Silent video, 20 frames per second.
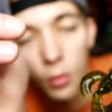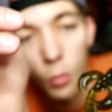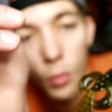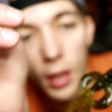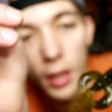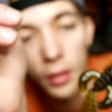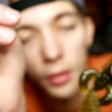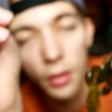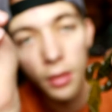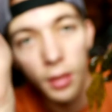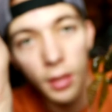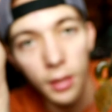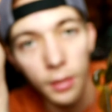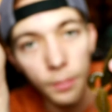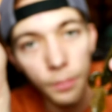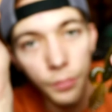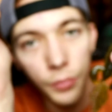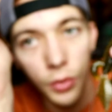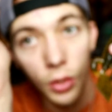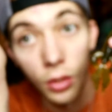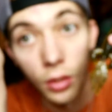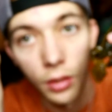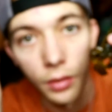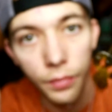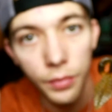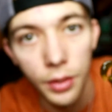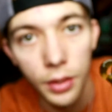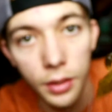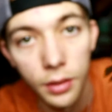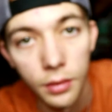of the Wild Fang, or
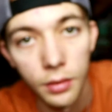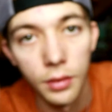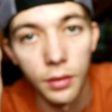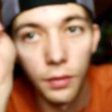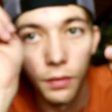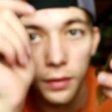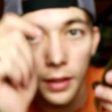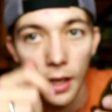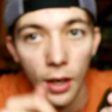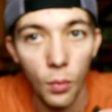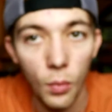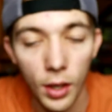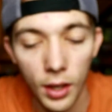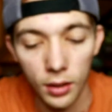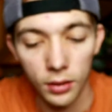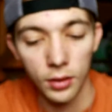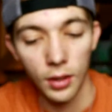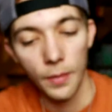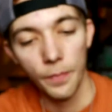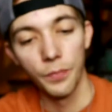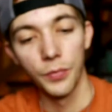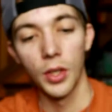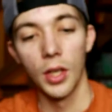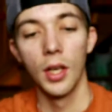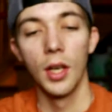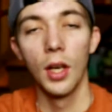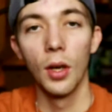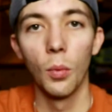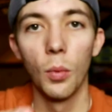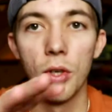the, the, the Flat Wild,
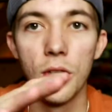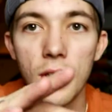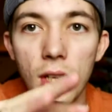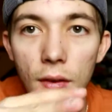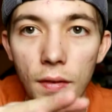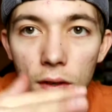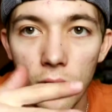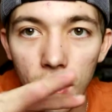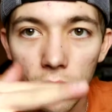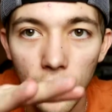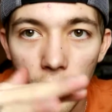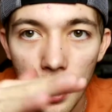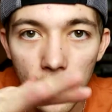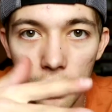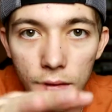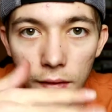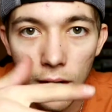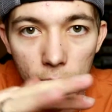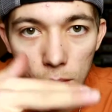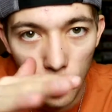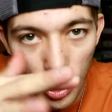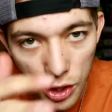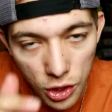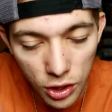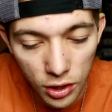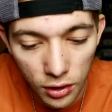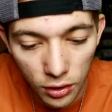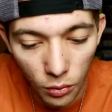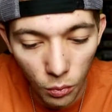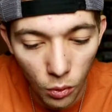which give it a lot of
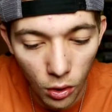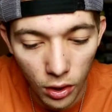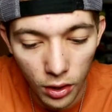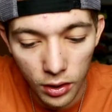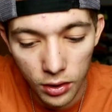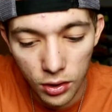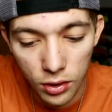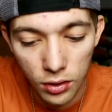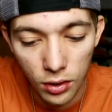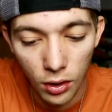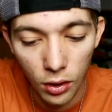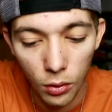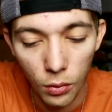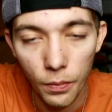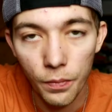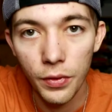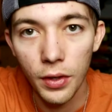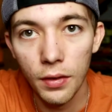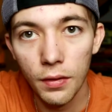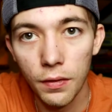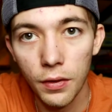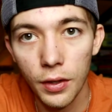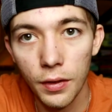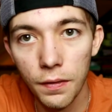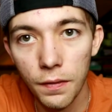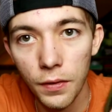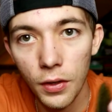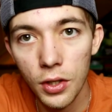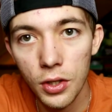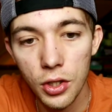vibration in the water. So for the
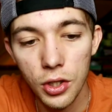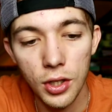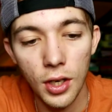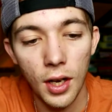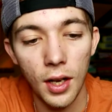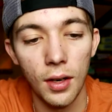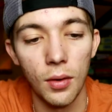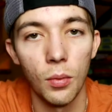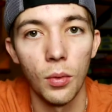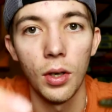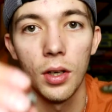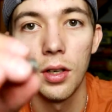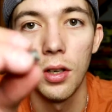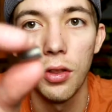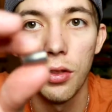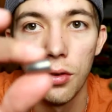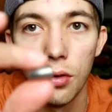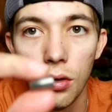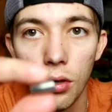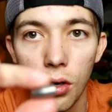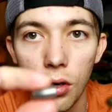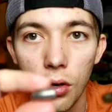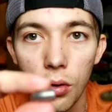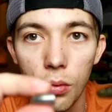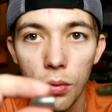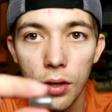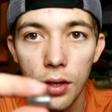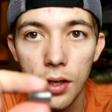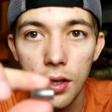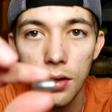first shot, we're gonna
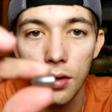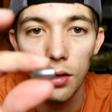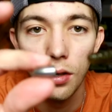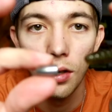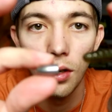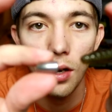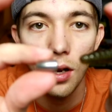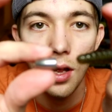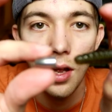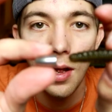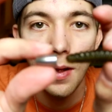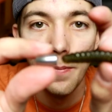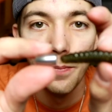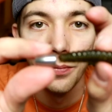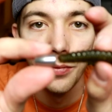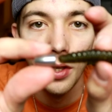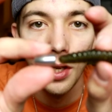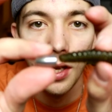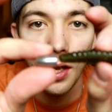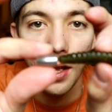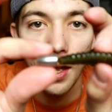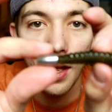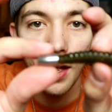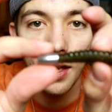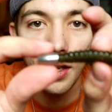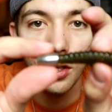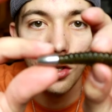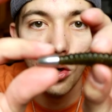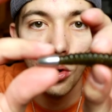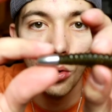throw either
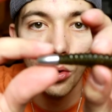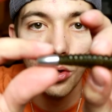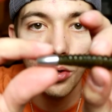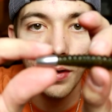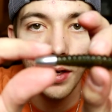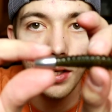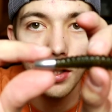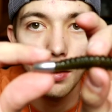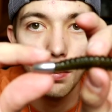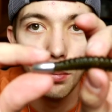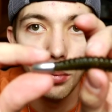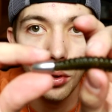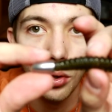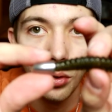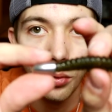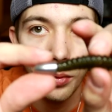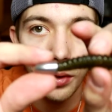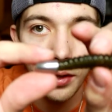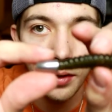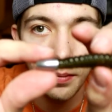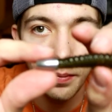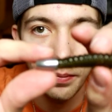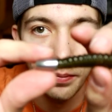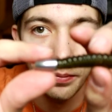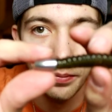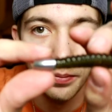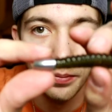a quarter ounce bullet weight.